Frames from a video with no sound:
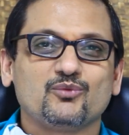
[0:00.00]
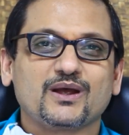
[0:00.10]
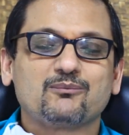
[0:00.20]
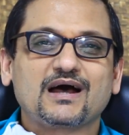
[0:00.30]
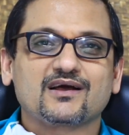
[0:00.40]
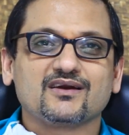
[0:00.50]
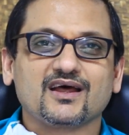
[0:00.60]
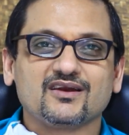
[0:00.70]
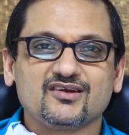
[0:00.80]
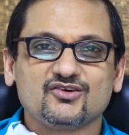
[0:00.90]
way back in
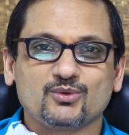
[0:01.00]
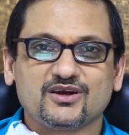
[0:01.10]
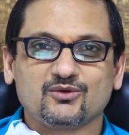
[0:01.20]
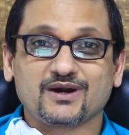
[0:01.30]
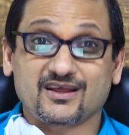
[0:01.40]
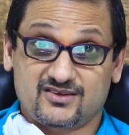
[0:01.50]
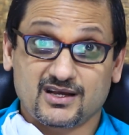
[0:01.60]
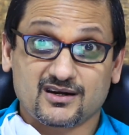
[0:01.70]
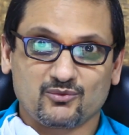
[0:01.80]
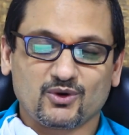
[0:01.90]
1921,
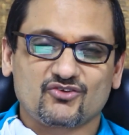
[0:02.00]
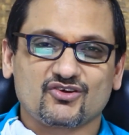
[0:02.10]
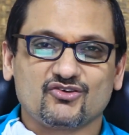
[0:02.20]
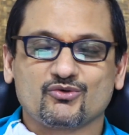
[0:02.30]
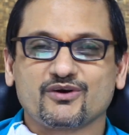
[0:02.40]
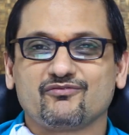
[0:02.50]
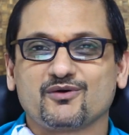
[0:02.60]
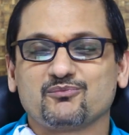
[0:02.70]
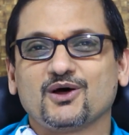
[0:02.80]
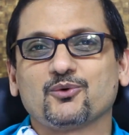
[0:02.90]
exactly one century
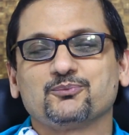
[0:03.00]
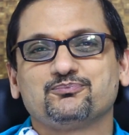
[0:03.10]
from now,